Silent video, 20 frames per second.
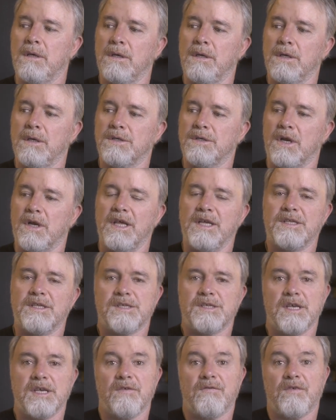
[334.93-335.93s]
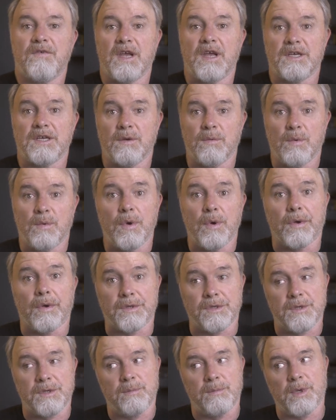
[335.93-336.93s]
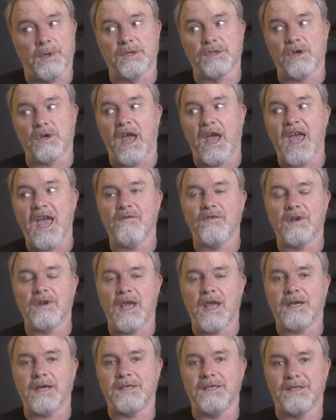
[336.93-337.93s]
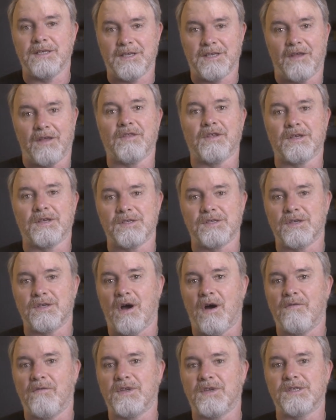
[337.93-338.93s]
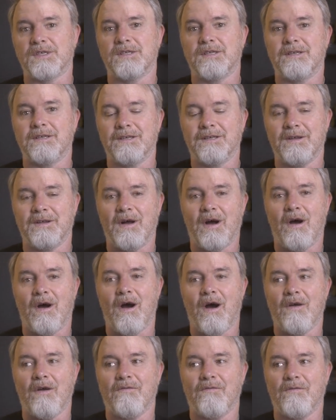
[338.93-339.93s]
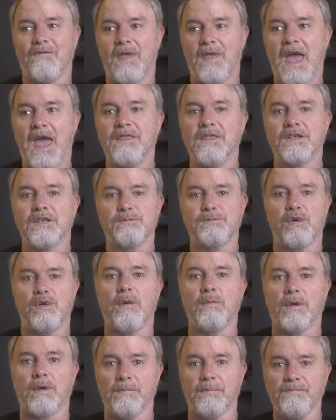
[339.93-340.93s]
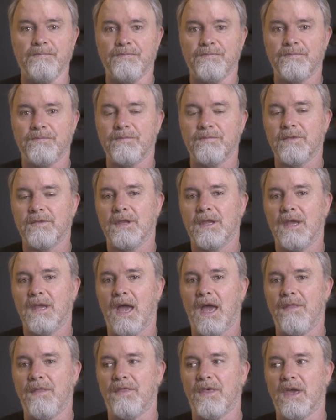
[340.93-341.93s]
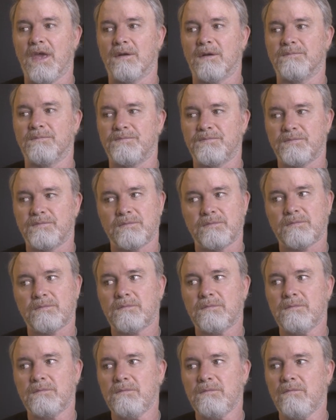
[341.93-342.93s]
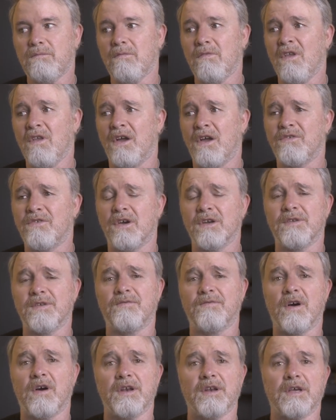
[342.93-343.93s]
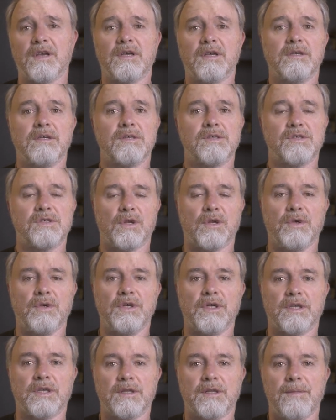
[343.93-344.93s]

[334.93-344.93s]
So let's see if it actually works, because I haven't actually done this. I've had this problem, and then I tried to find a solution,